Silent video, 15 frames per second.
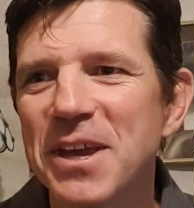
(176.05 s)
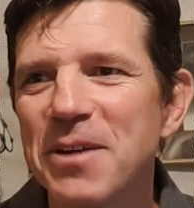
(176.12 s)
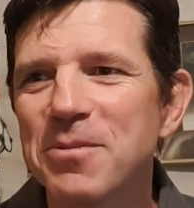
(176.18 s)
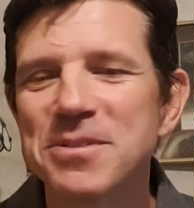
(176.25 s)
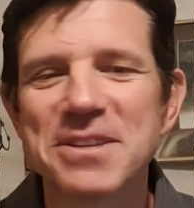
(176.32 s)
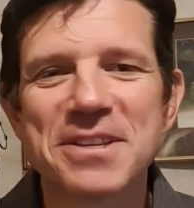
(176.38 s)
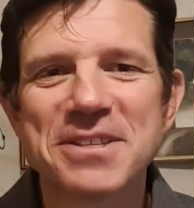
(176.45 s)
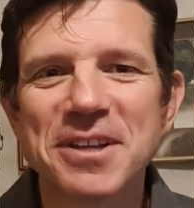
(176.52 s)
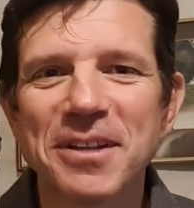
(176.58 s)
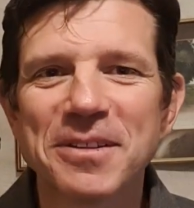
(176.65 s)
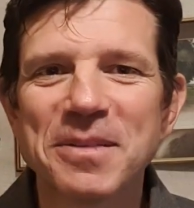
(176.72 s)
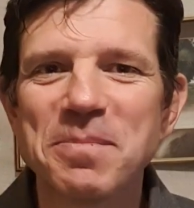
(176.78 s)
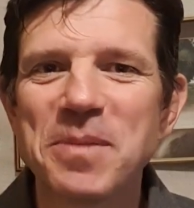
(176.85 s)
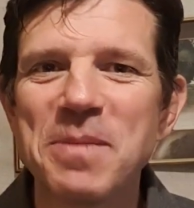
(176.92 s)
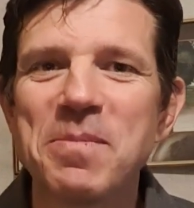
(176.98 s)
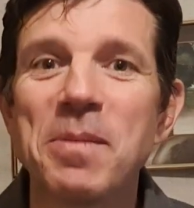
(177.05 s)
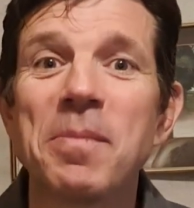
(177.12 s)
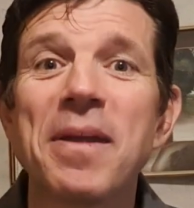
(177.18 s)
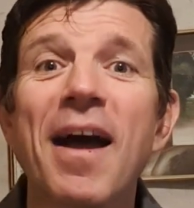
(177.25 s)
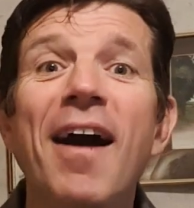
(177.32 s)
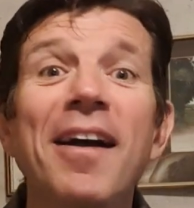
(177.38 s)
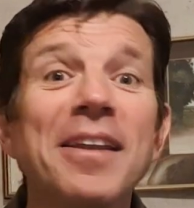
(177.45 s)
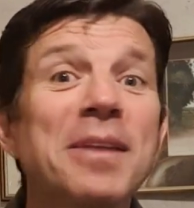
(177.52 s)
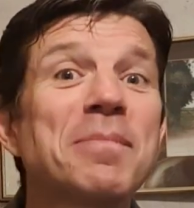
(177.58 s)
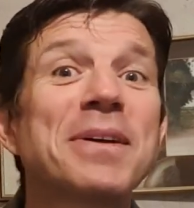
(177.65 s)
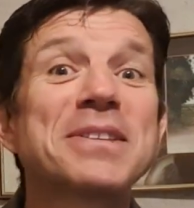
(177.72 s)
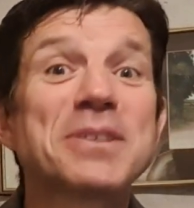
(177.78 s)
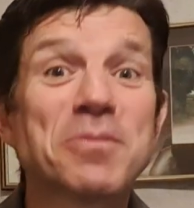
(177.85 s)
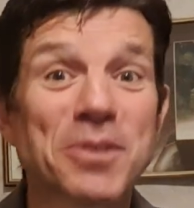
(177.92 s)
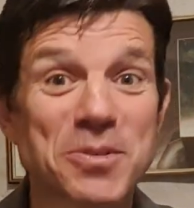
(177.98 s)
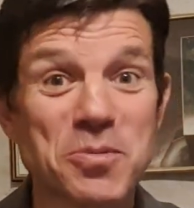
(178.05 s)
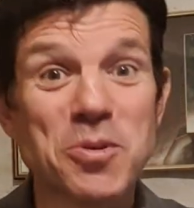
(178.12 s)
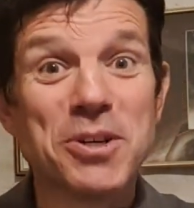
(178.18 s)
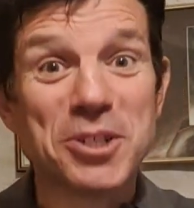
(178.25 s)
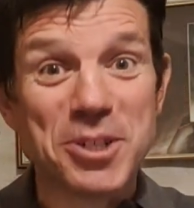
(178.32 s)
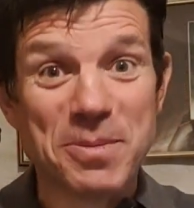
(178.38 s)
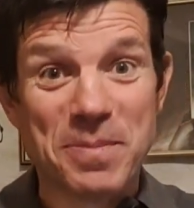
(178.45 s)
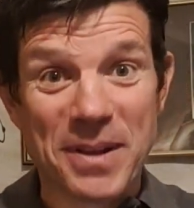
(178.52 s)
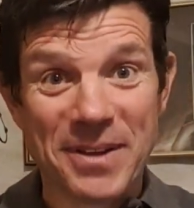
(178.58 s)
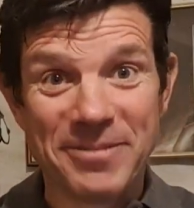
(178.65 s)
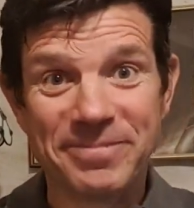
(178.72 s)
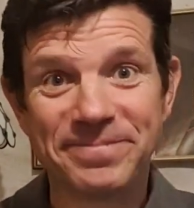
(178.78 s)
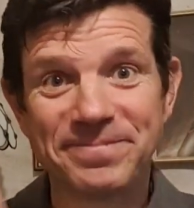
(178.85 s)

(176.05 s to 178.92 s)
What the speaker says: insulting people behind him as he was worshipping.